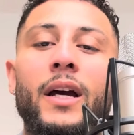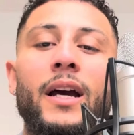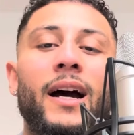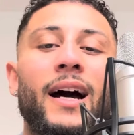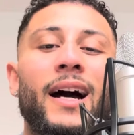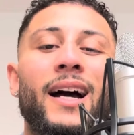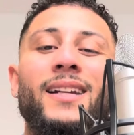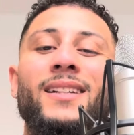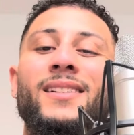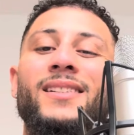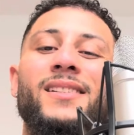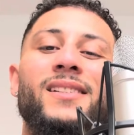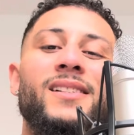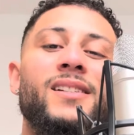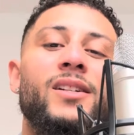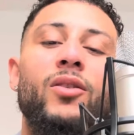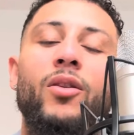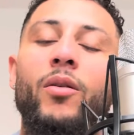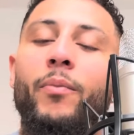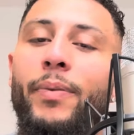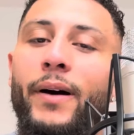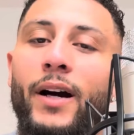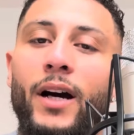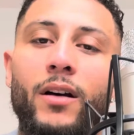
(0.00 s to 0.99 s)
as
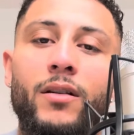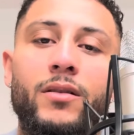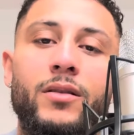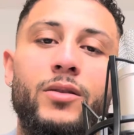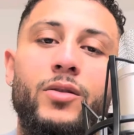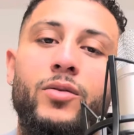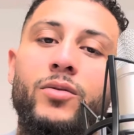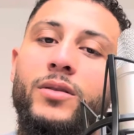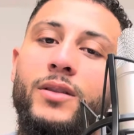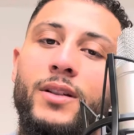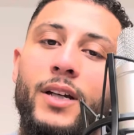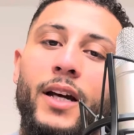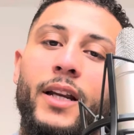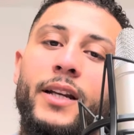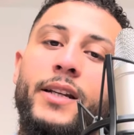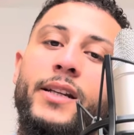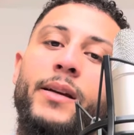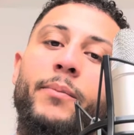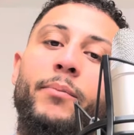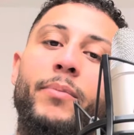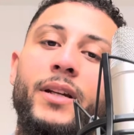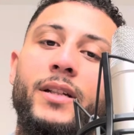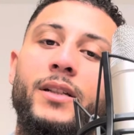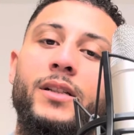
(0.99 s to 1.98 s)
£0 to start a
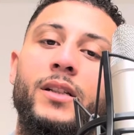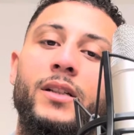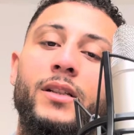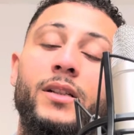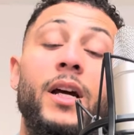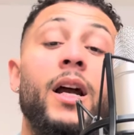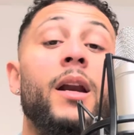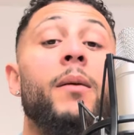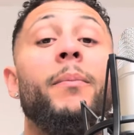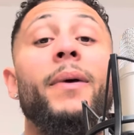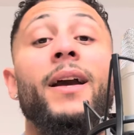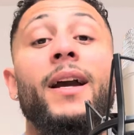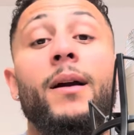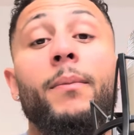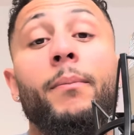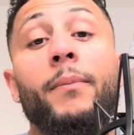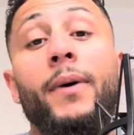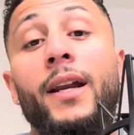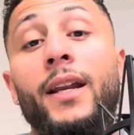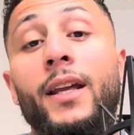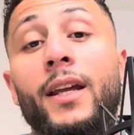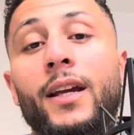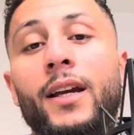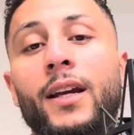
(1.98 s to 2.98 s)
business and make
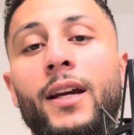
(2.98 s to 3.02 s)
money.